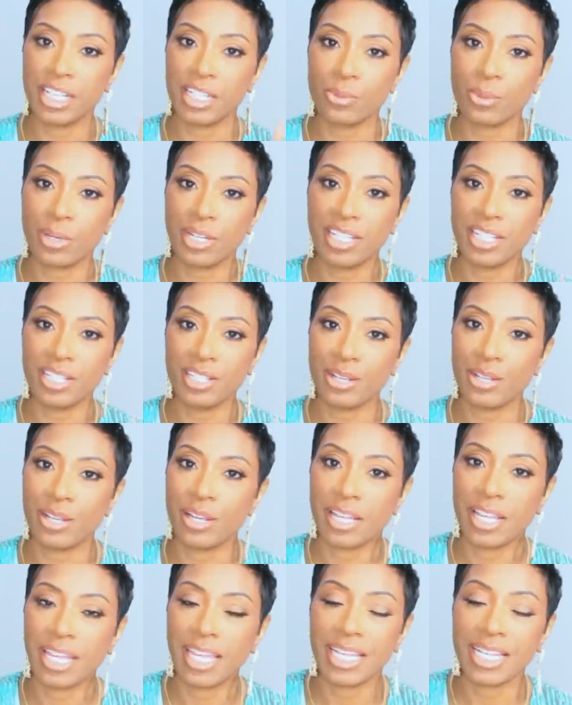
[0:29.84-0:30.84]
That's why these
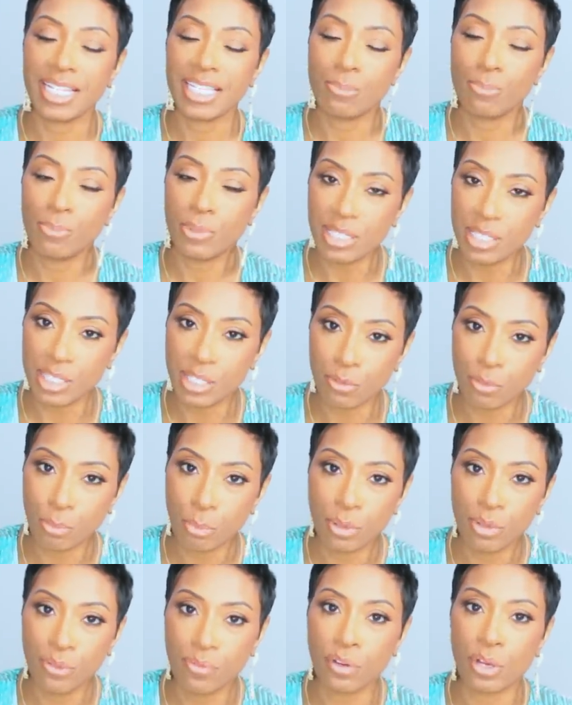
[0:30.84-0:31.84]
are expensive
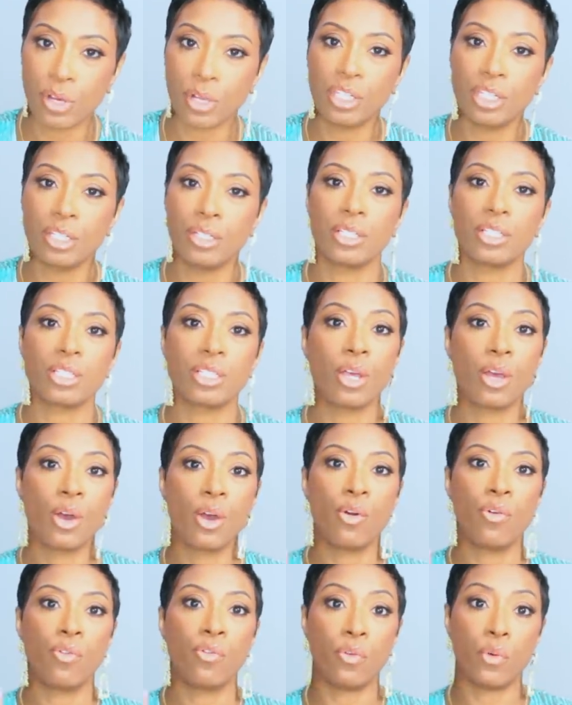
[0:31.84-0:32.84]
pre-fall looks
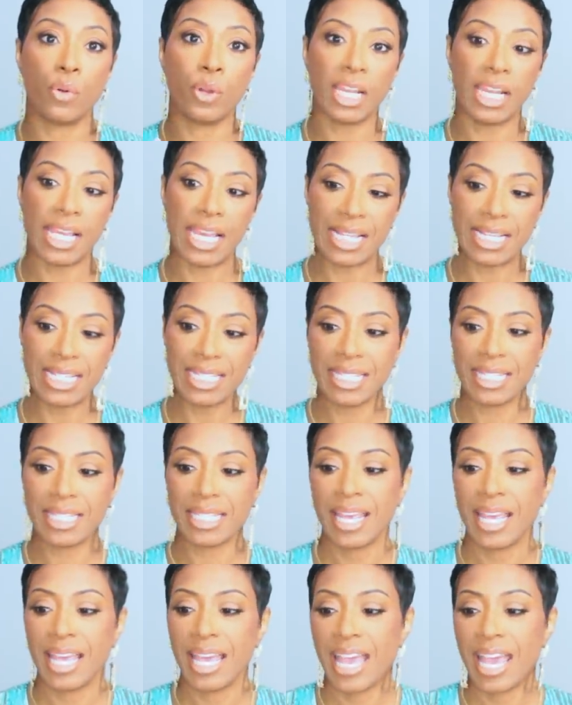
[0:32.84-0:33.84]
for less.
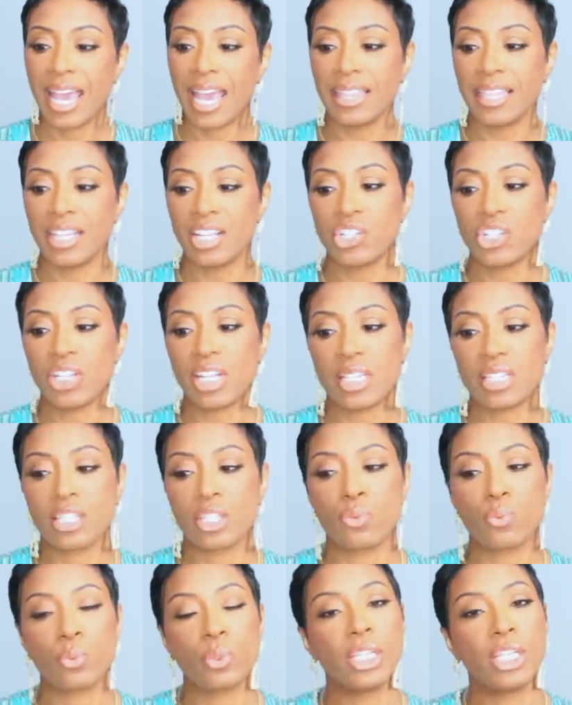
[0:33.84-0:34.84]
And then she has
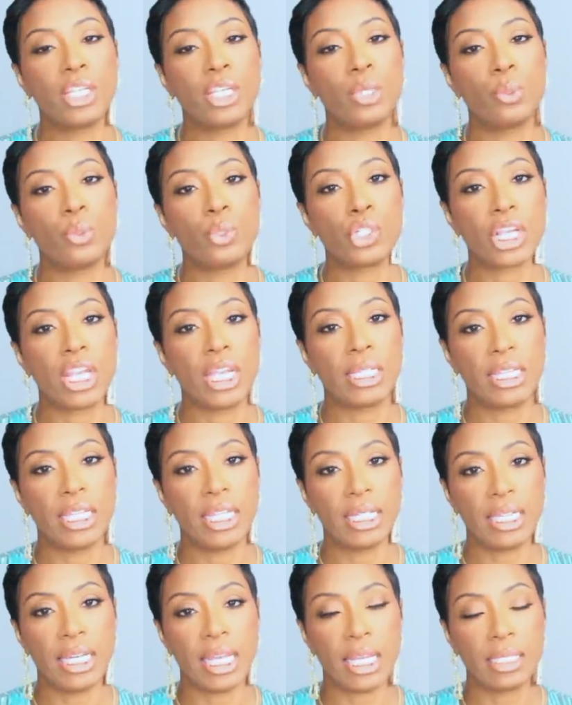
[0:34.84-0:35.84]
this really cute chain
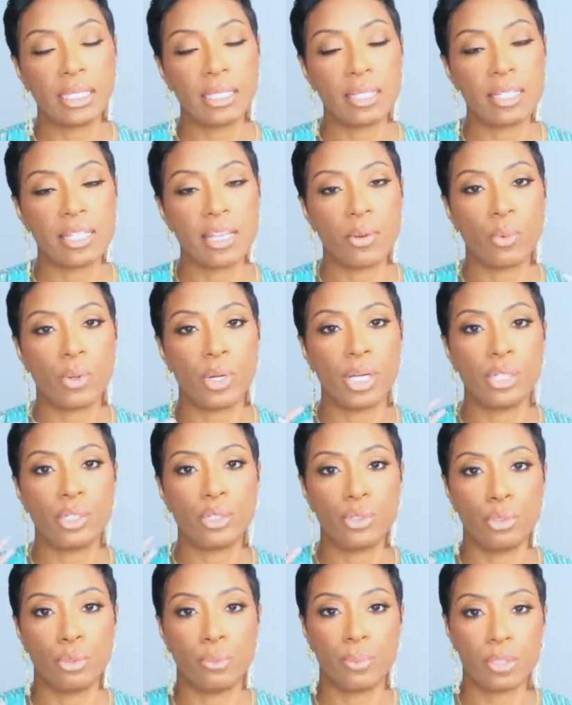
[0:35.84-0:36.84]
link necklace that we're going to
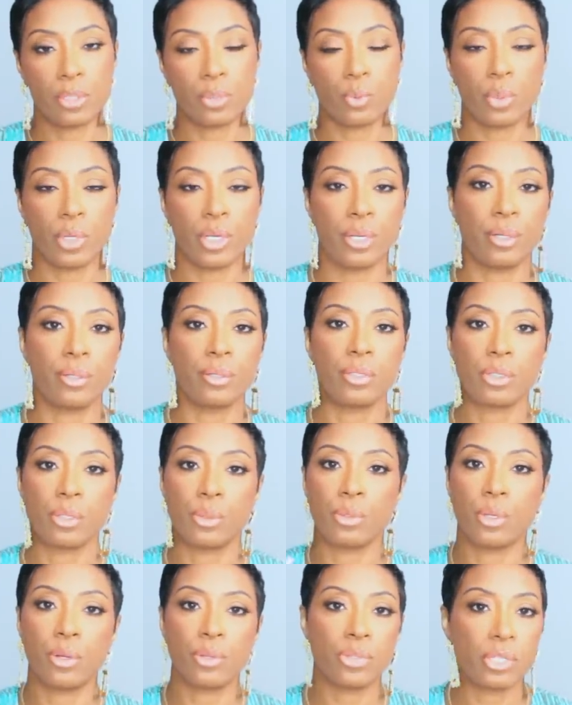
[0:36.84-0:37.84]
dupe as well. So
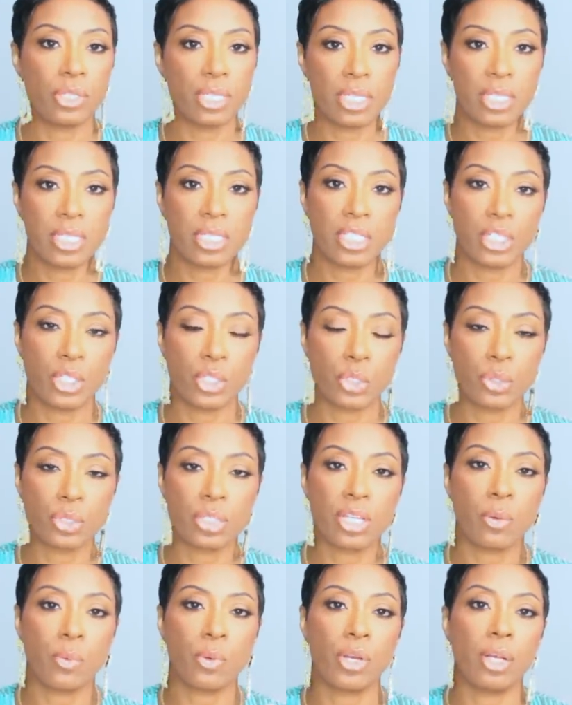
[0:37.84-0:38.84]
those are the essentials
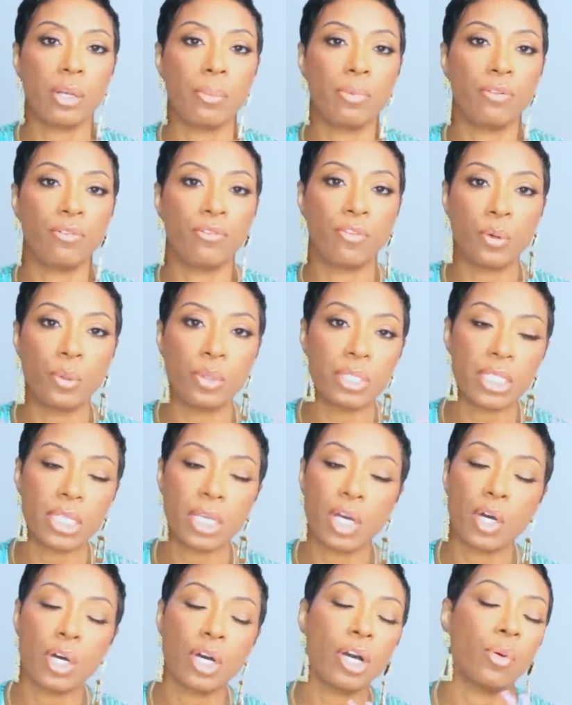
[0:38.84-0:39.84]
that we're going to be focusing
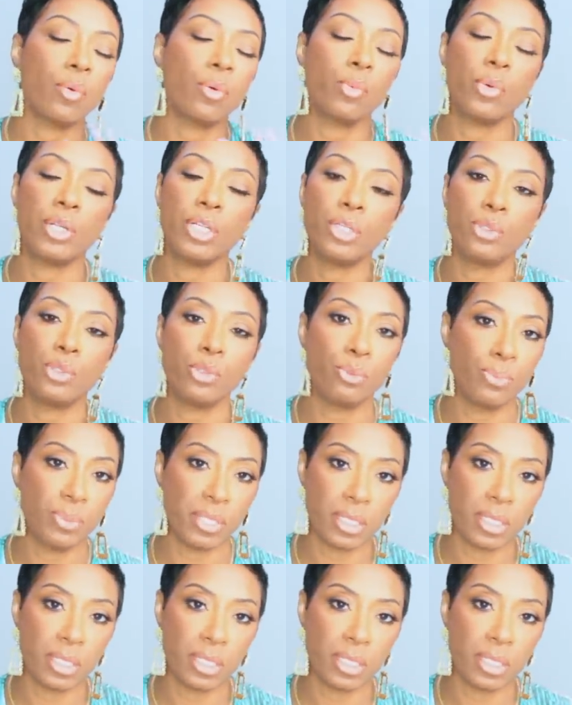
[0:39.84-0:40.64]
on when we dupe